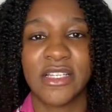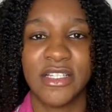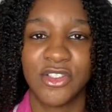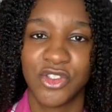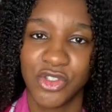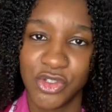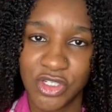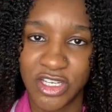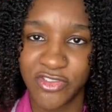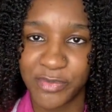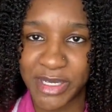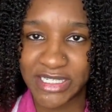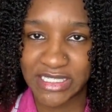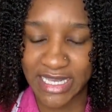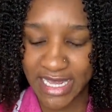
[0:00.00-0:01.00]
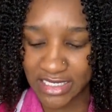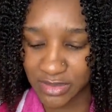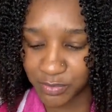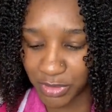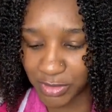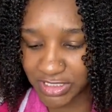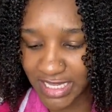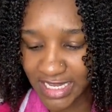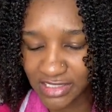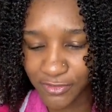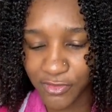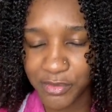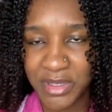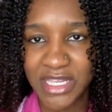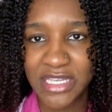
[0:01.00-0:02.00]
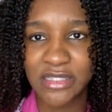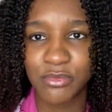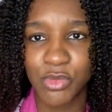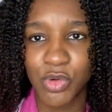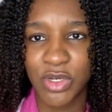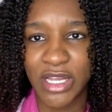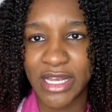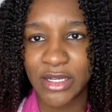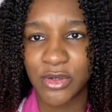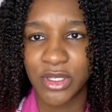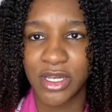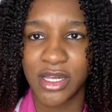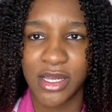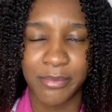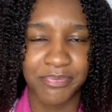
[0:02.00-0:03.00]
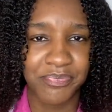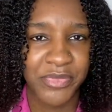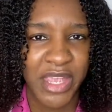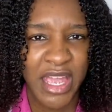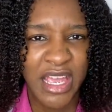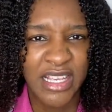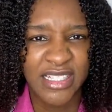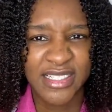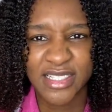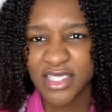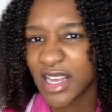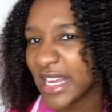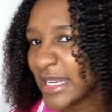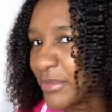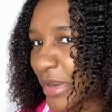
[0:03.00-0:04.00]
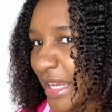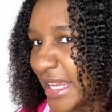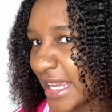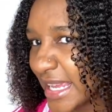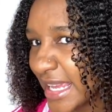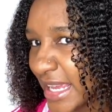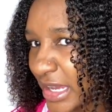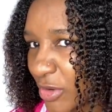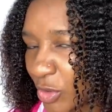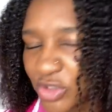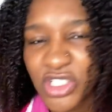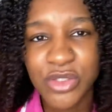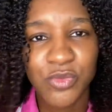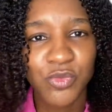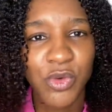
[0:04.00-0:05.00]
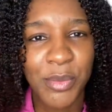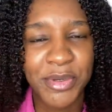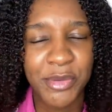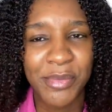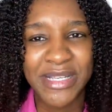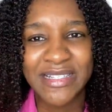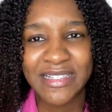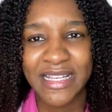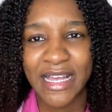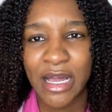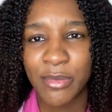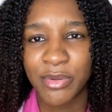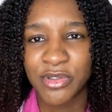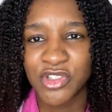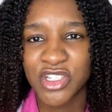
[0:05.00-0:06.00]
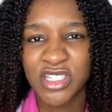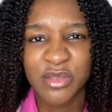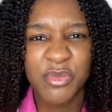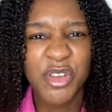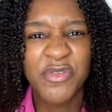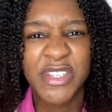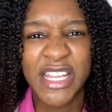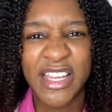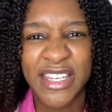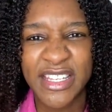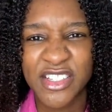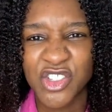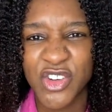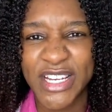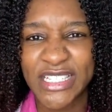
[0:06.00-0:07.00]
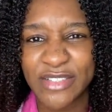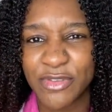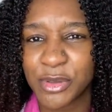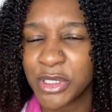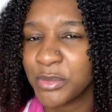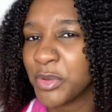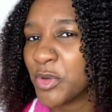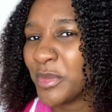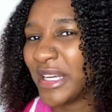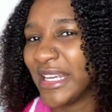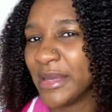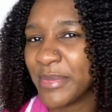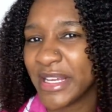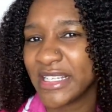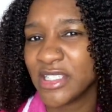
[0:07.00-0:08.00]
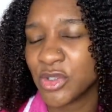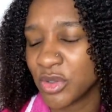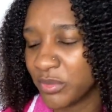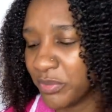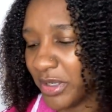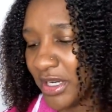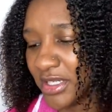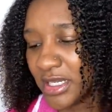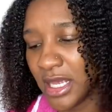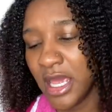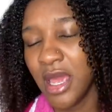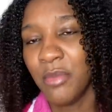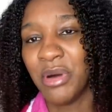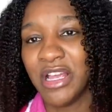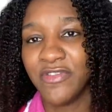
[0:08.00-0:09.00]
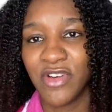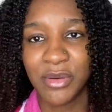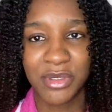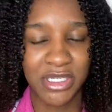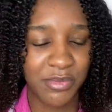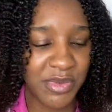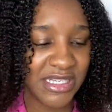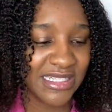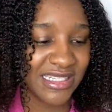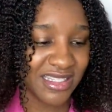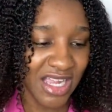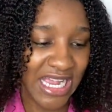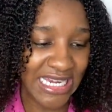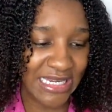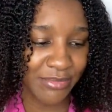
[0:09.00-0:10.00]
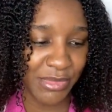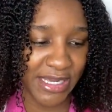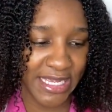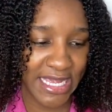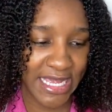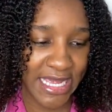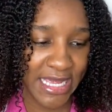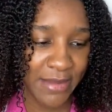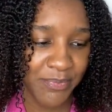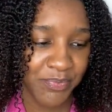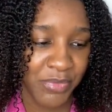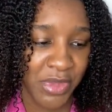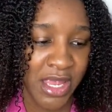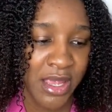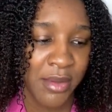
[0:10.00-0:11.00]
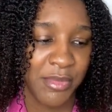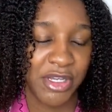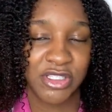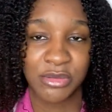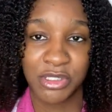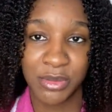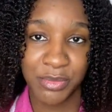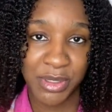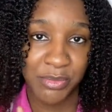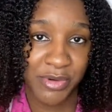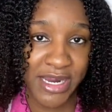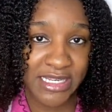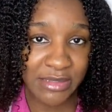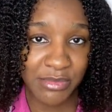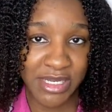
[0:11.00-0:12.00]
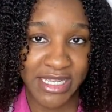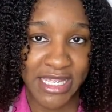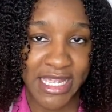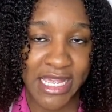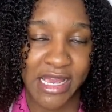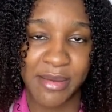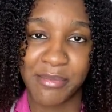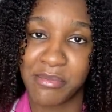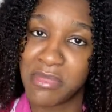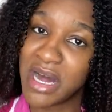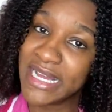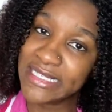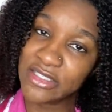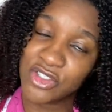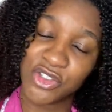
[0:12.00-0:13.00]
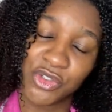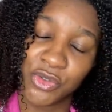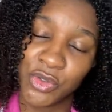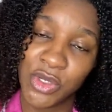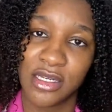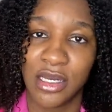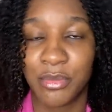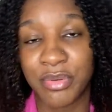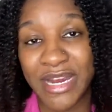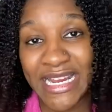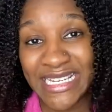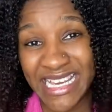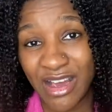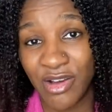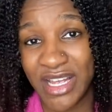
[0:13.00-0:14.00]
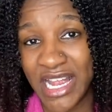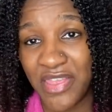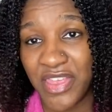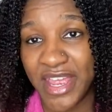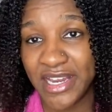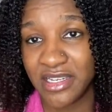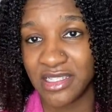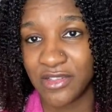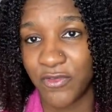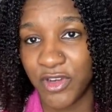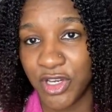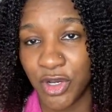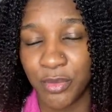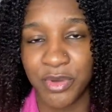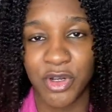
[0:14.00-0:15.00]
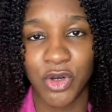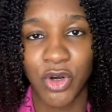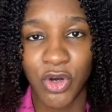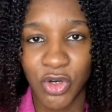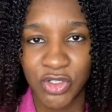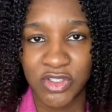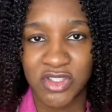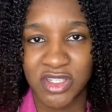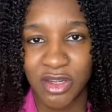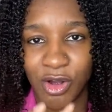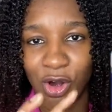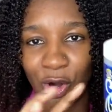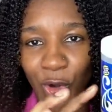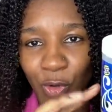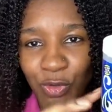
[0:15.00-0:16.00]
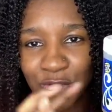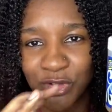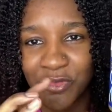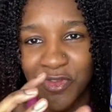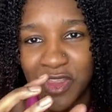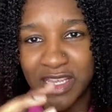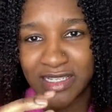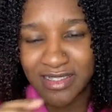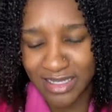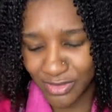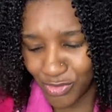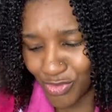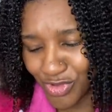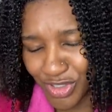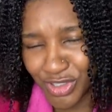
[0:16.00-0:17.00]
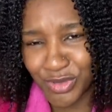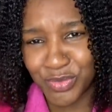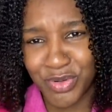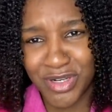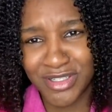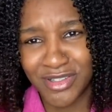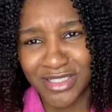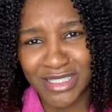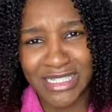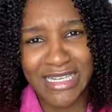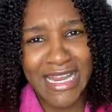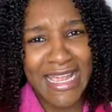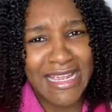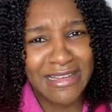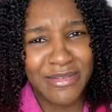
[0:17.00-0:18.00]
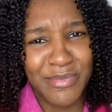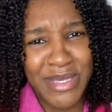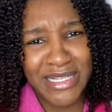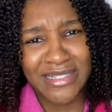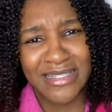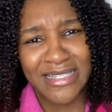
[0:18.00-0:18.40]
I do love my Dax, but Dax for me is more like um, styling my hair or just rubbing on my scalp or just smoothing down the strands if I'm going to pull my hair back into a bun. But if I'm going to be styling my hair, because I'm going to be braiding my hair, I might do a braid out at the end of this video because the hold of this and all those products layered mixed